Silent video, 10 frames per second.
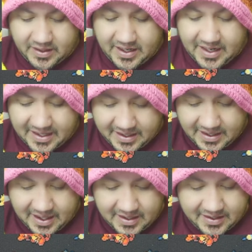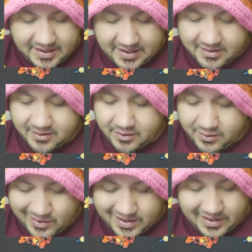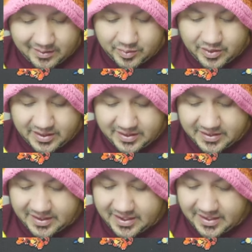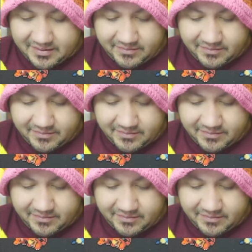Any ideas are greatly appreciated.